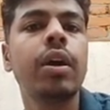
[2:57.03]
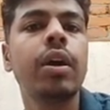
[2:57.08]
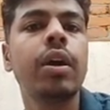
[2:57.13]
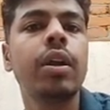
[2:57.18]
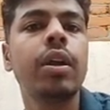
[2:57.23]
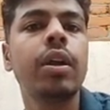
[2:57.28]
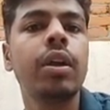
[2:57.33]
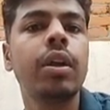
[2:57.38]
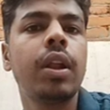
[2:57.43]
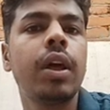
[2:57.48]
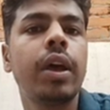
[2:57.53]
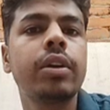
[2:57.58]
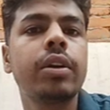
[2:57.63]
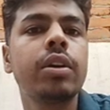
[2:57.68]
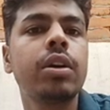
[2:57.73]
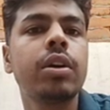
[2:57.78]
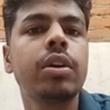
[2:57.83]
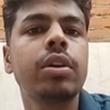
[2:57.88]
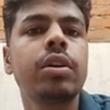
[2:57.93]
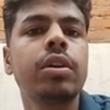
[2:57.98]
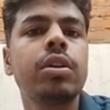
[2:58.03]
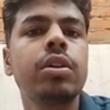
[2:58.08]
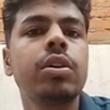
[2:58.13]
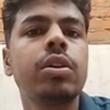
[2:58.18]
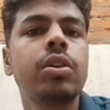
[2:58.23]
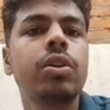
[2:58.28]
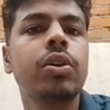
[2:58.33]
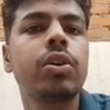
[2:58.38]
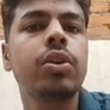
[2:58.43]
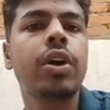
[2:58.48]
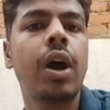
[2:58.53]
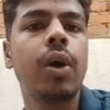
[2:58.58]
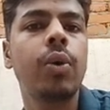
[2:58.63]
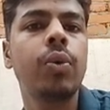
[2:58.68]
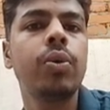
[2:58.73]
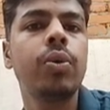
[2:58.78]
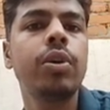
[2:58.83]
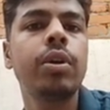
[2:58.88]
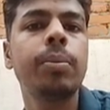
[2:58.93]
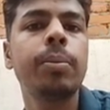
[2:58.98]
like
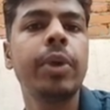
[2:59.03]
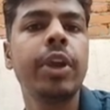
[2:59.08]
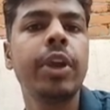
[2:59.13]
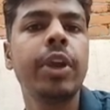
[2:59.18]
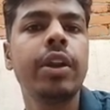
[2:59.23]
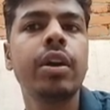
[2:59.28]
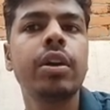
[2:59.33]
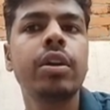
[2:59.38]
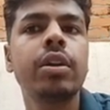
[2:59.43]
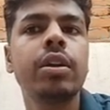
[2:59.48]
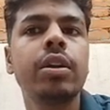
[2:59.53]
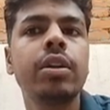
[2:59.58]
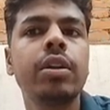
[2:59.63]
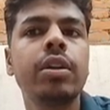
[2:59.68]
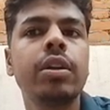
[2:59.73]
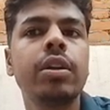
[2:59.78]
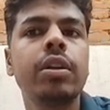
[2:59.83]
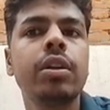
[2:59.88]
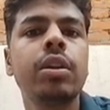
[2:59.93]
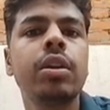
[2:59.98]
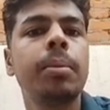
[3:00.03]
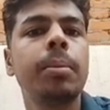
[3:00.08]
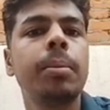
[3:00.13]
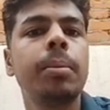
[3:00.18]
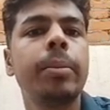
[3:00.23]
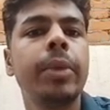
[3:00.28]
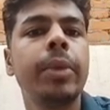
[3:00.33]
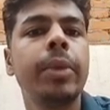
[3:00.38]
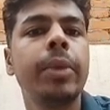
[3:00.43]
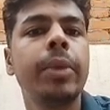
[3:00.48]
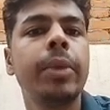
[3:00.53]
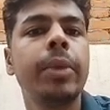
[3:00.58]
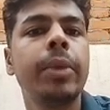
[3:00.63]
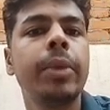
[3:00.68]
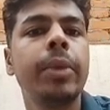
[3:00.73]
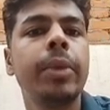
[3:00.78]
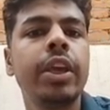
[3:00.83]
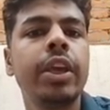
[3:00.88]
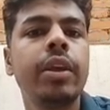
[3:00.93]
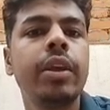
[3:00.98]
count, median,
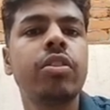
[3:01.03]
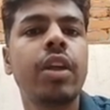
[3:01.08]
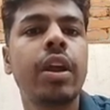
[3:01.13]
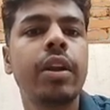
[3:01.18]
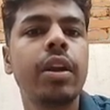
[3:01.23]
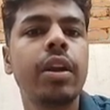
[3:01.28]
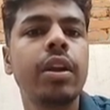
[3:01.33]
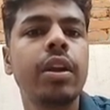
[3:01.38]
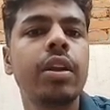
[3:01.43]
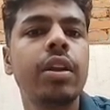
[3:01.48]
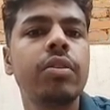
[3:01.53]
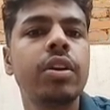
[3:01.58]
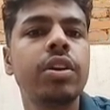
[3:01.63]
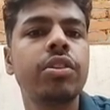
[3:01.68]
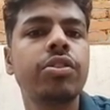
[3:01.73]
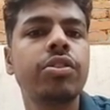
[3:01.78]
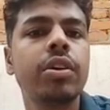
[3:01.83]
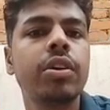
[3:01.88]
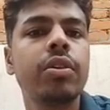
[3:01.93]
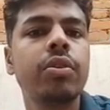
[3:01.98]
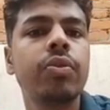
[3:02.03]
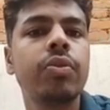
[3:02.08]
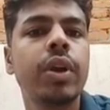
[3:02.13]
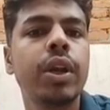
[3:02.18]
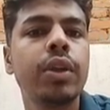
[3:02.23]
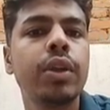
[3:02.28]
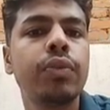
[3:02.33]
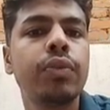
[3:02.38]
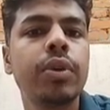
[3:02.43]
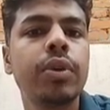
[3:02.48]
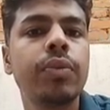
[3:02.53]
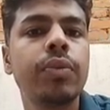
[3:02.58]
mean, standard deviation, 25th